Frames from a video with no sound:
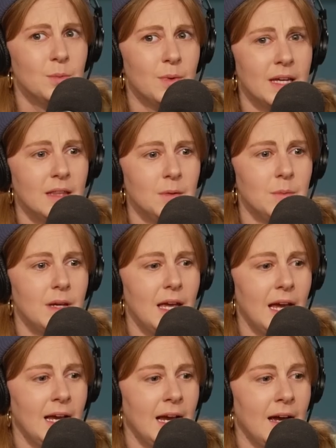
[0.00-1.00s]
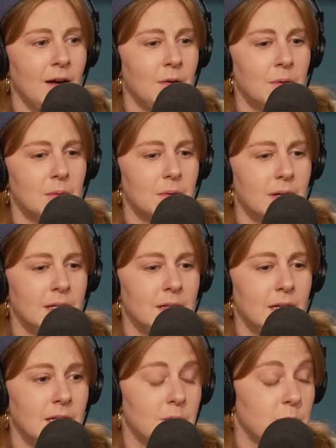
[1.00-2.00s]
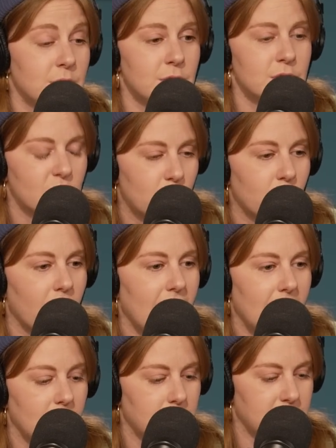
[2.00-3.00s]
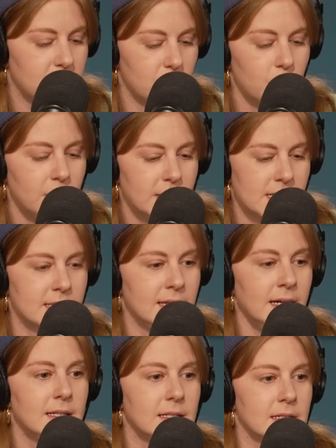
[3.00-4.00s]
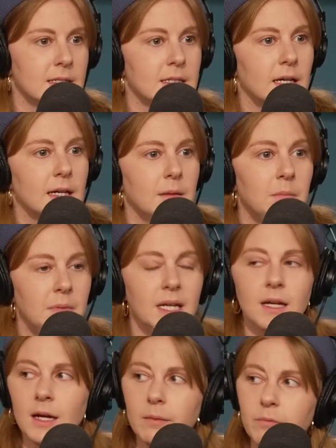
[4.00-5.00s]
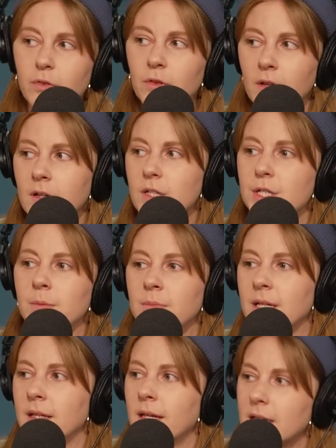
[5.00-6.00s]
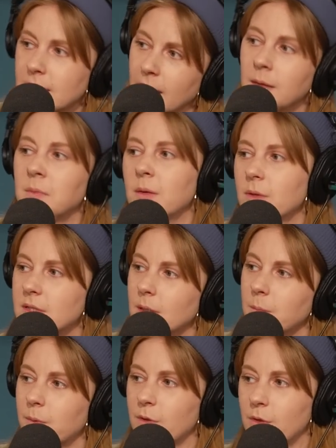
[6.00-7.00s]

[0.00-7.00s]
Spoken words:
way that we hang out, and which is great, but mm-hmm. to an extent is like meeting up for lunch and being like, tell me what's up with